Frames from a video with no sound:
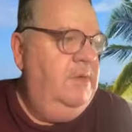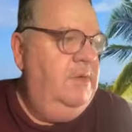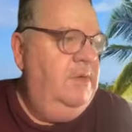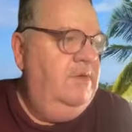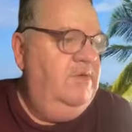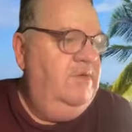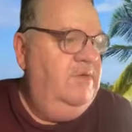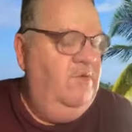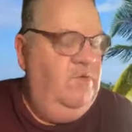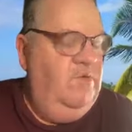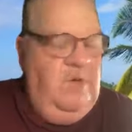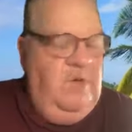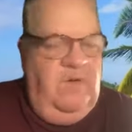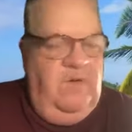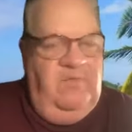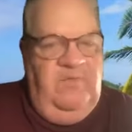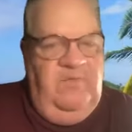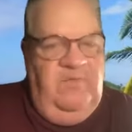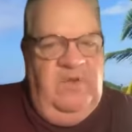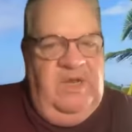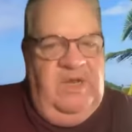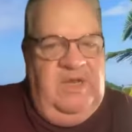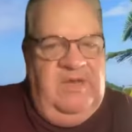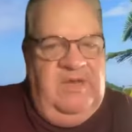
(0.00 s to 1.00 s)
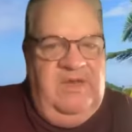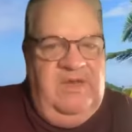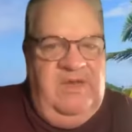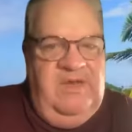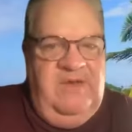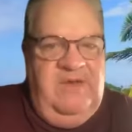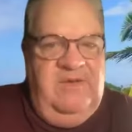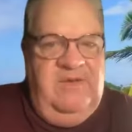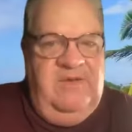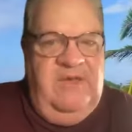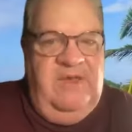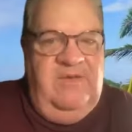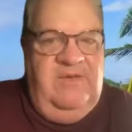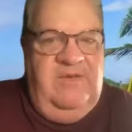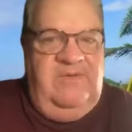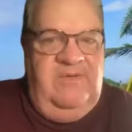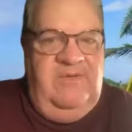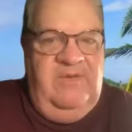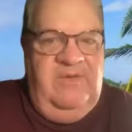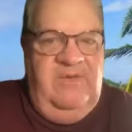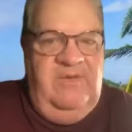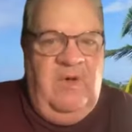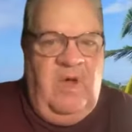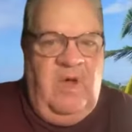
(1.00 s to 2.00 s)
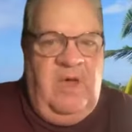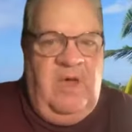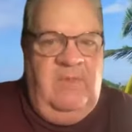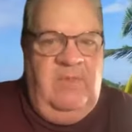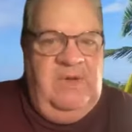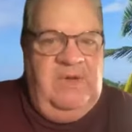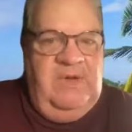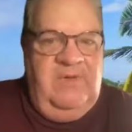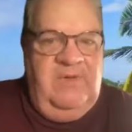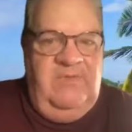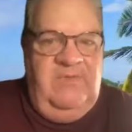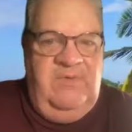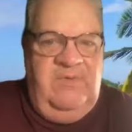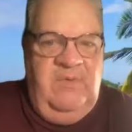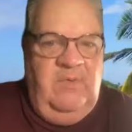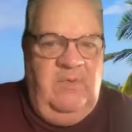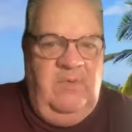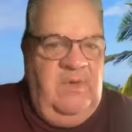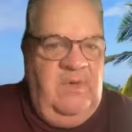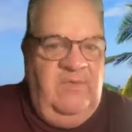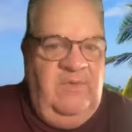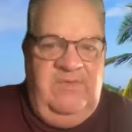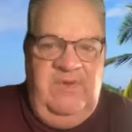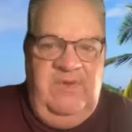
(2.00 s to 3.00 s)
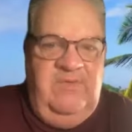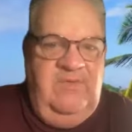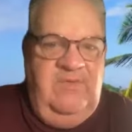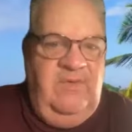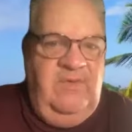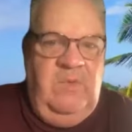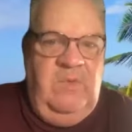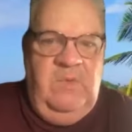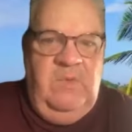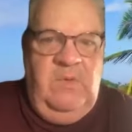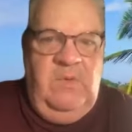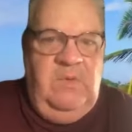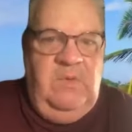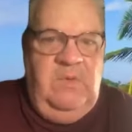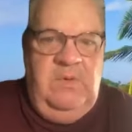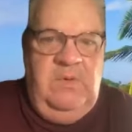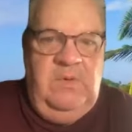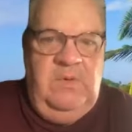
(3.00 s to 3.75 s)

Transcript: the world really needed us to die because the world's in trouble.